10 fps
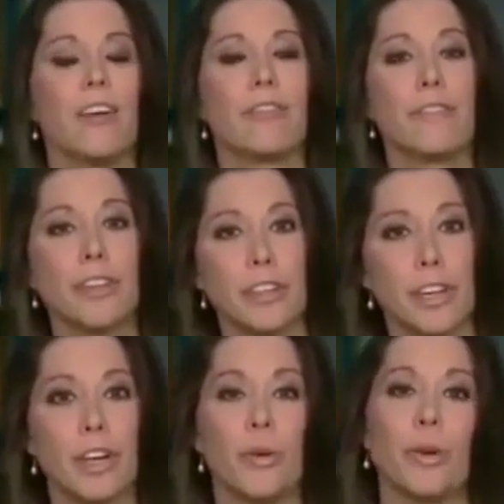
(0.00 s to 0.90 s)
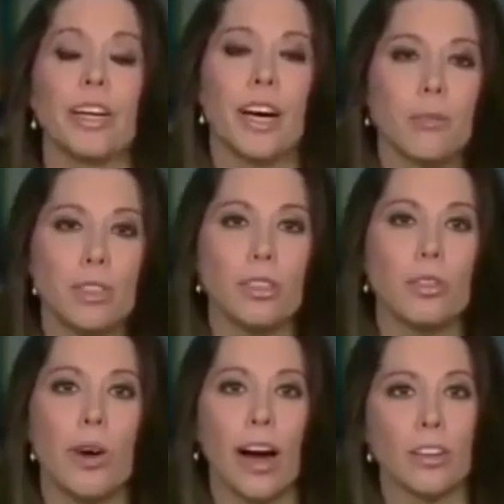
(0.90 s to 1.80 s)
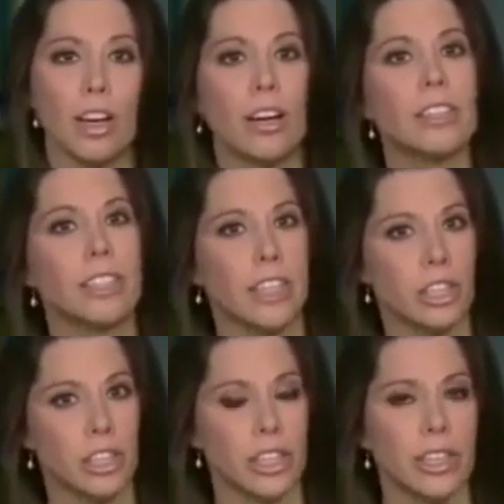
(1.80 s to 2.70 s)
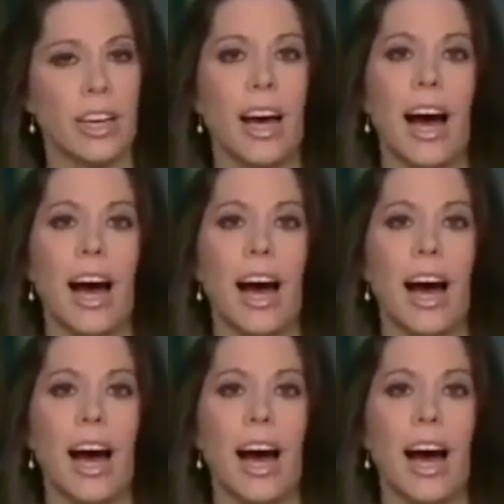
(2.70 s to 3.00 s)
Further, when it comes to alcohol and THC,